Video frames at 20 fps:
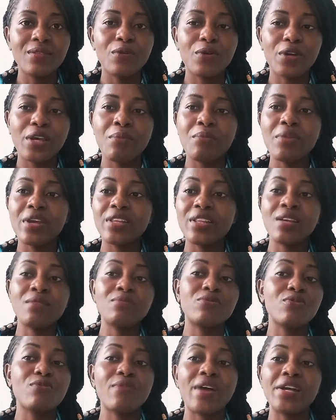You can make
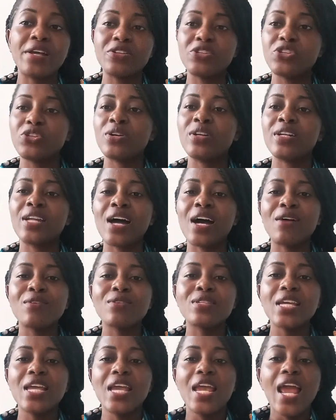them to write
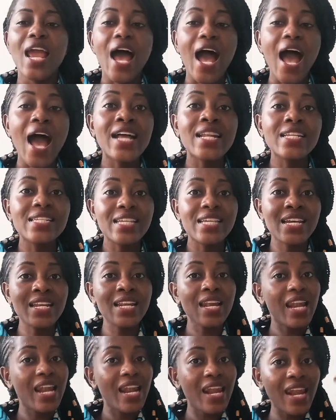journals and
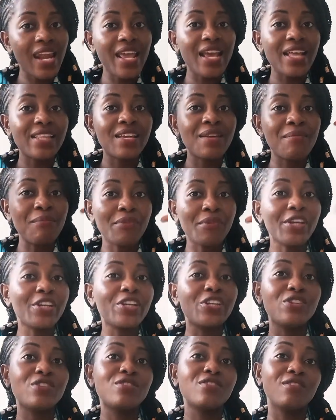then let them
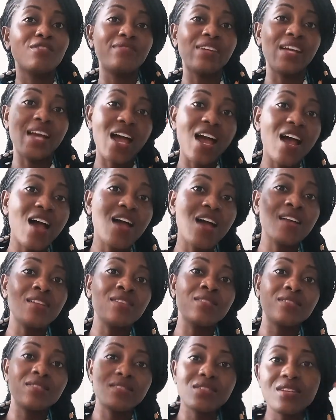make use of their
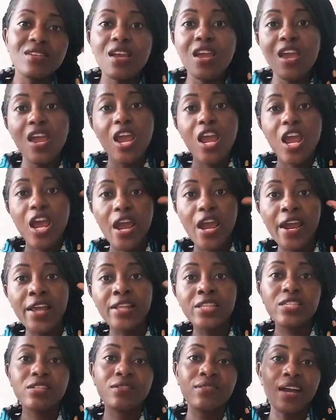hands
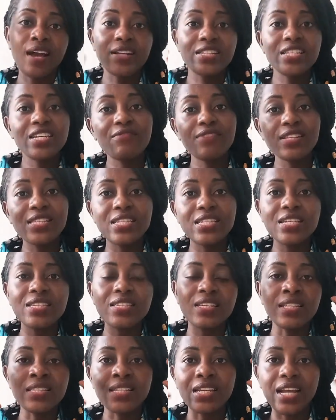and some activities in the